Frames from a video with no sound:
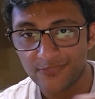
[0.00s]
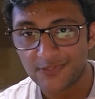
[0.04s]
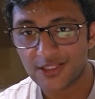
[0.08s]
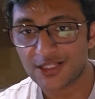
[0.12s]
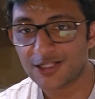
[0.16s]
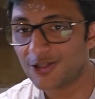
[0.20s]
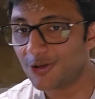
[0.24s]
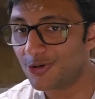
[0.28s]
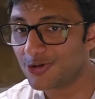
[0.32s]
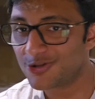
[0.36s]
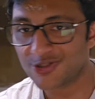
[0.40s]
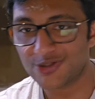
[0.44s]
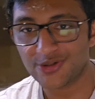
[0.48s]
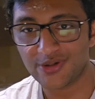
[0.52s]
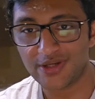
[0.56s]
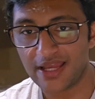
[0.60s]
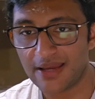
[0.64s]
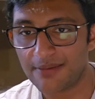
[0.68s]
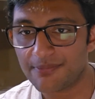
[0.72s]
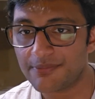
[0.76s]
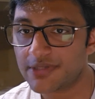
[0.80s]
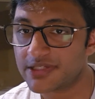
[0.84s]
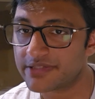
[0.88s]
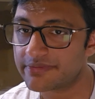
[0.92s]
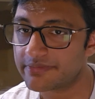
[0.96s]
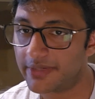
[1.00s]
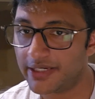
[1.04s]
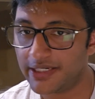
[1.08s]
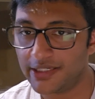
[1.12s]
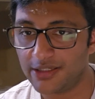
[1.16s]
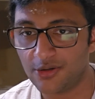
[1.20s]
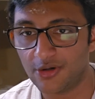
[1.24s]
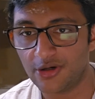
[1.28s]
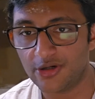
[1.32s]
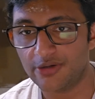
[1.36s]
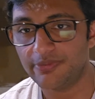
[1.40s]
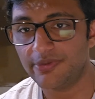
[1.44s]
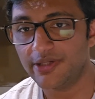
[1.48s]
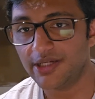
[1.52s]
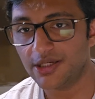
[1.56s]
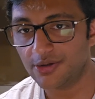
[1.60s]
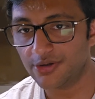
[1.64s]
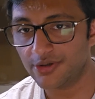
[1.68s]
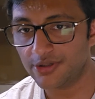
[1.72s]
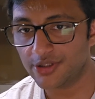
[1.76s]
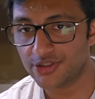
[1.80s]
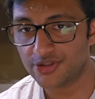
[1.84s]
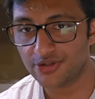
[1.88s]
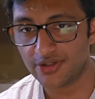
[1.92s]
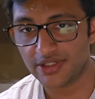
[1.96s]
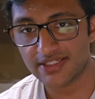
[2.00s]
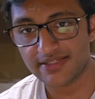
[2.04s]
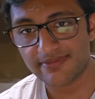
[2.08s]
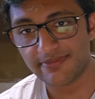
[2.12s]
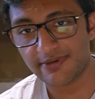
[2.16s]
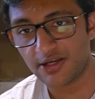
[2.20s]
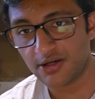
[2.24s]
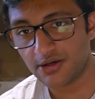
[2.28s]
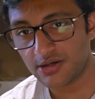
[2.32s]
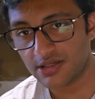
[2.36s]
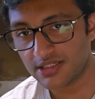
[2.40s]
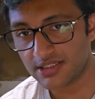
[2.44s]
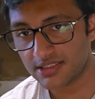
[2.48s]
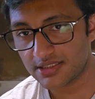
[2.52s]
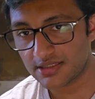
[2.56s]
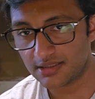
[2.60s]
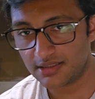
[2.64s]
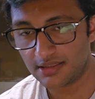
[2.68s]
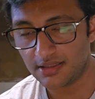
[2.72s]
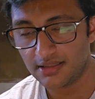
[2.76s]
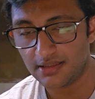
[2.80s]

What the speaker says: close to campus might not be a good choice, because